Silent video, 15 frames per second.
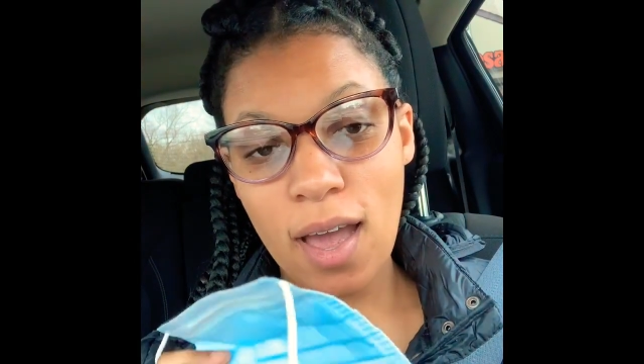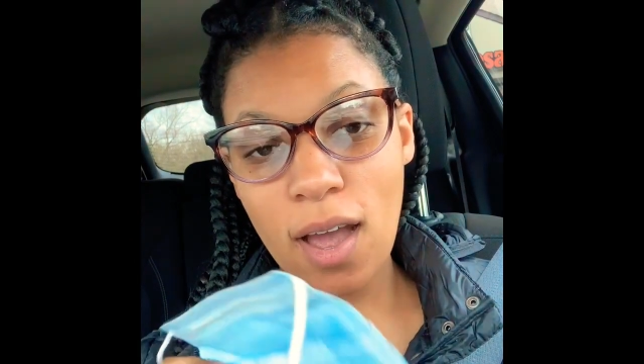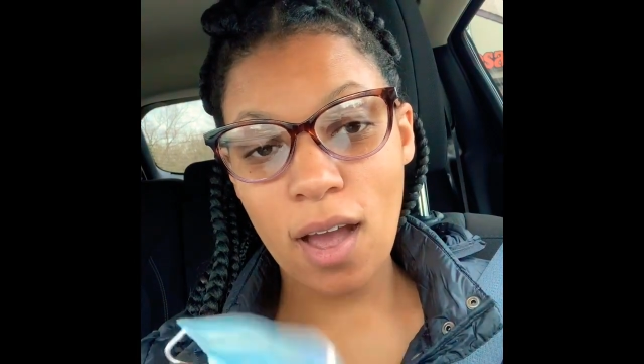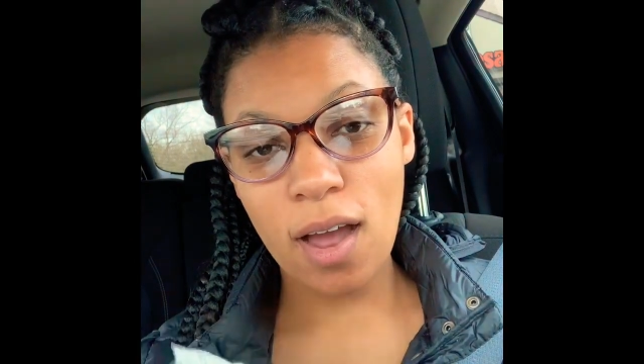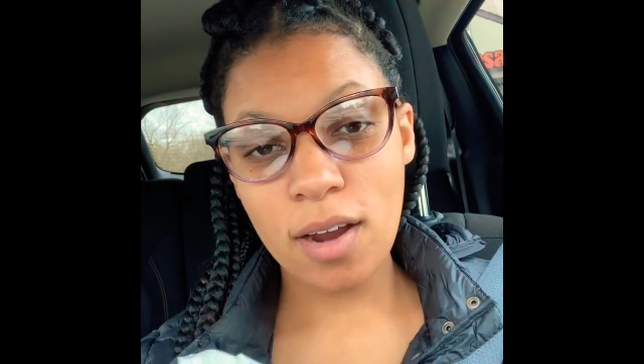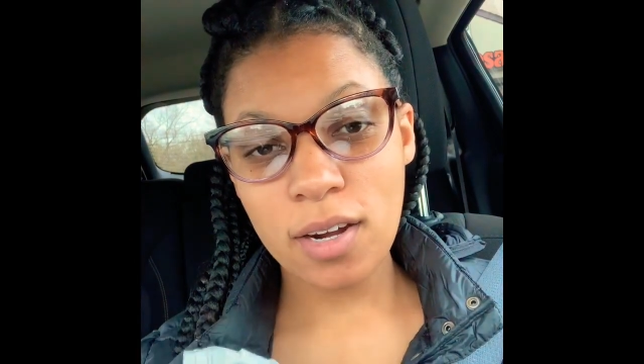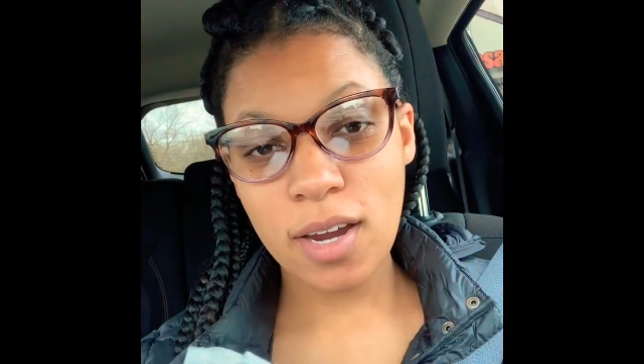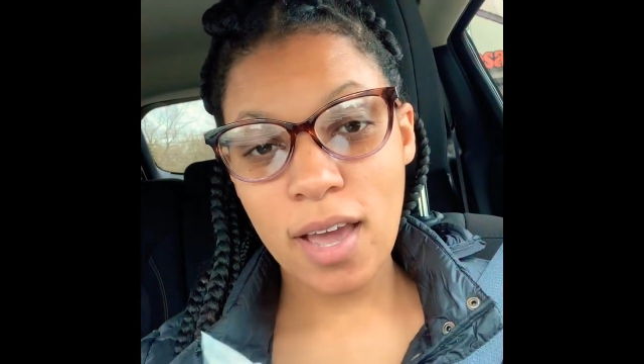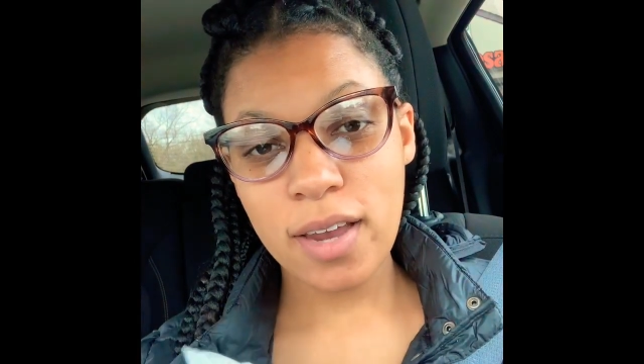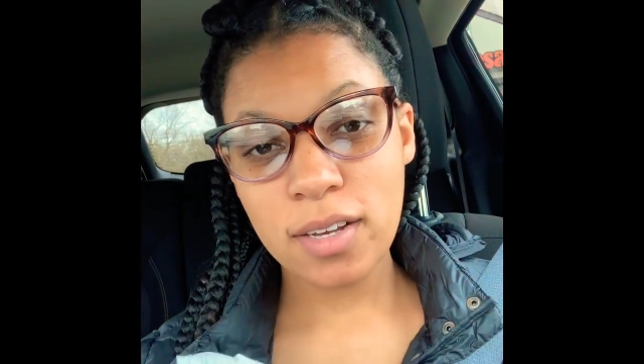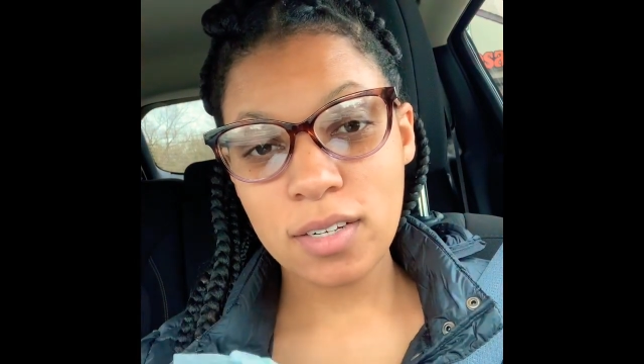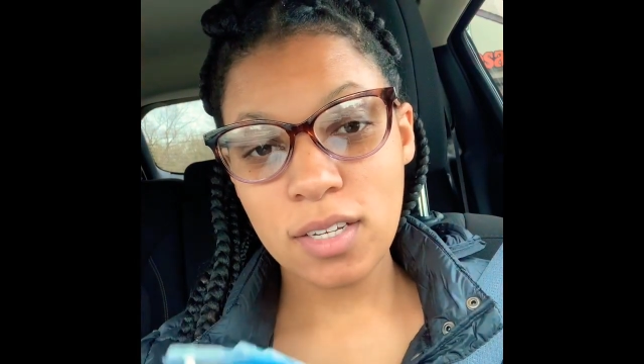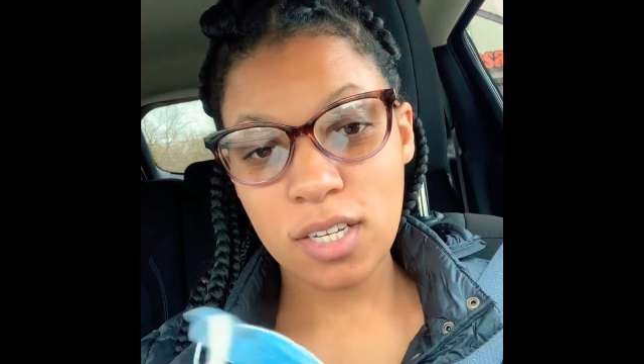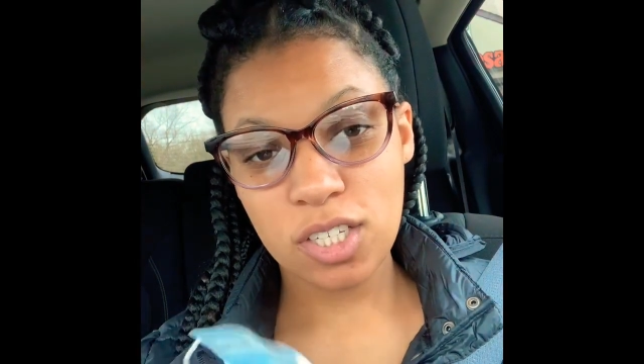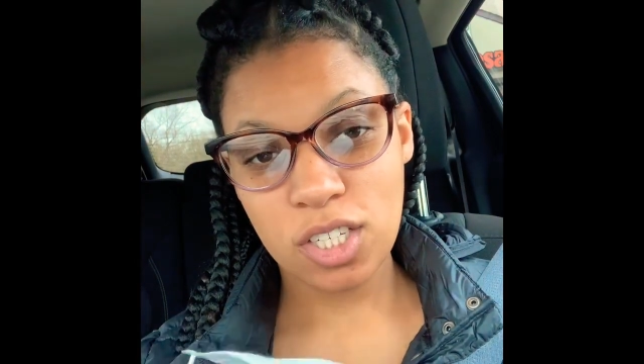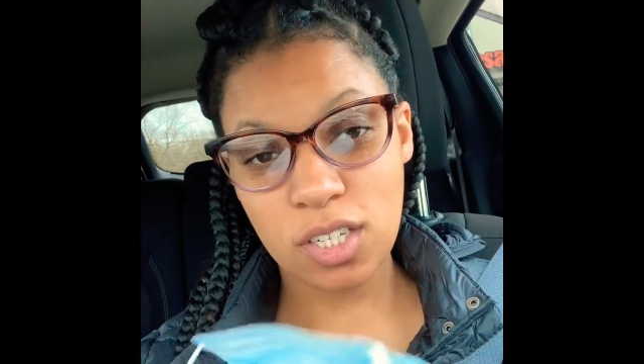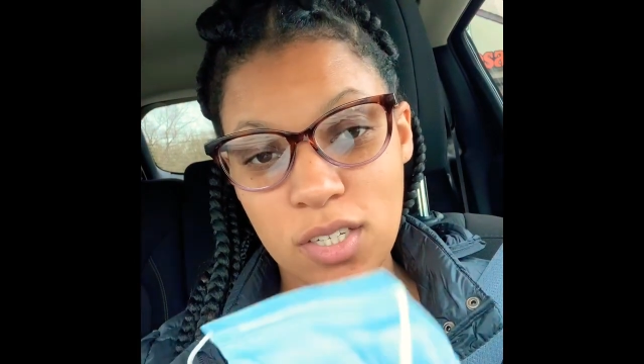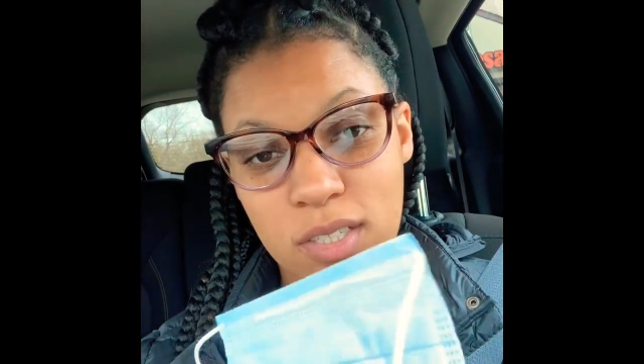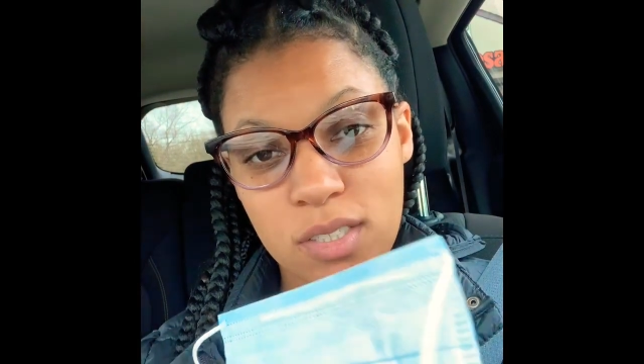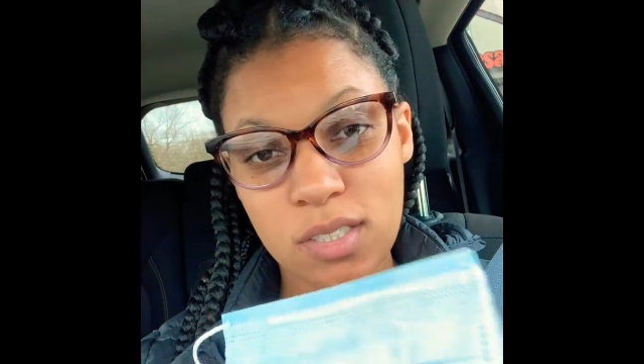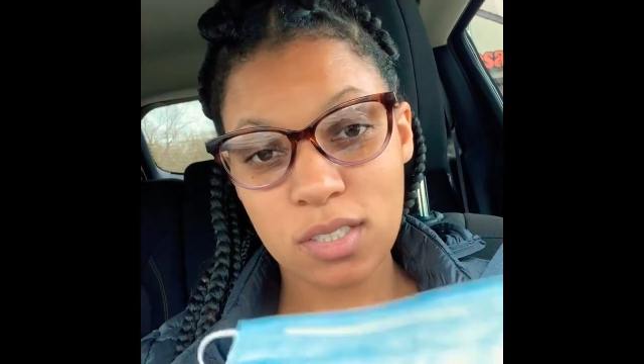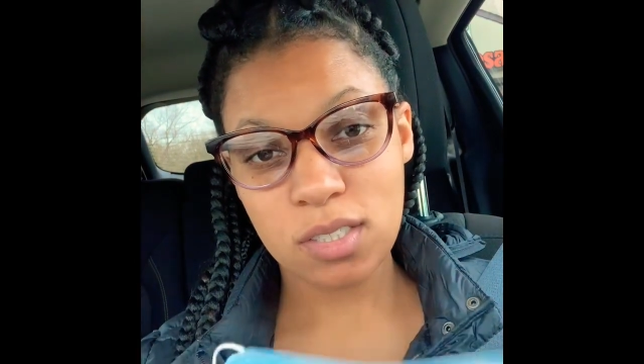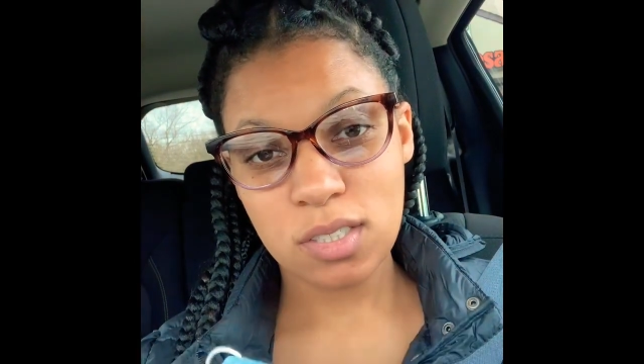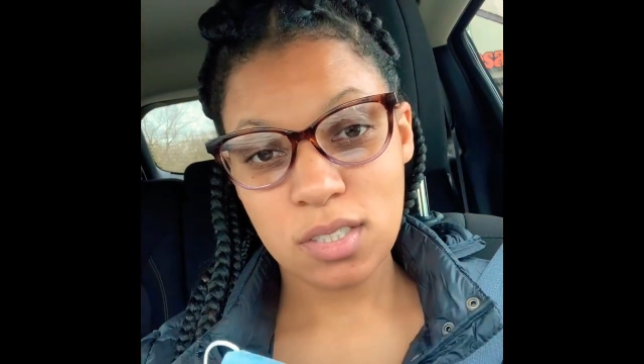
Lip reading: are not in English,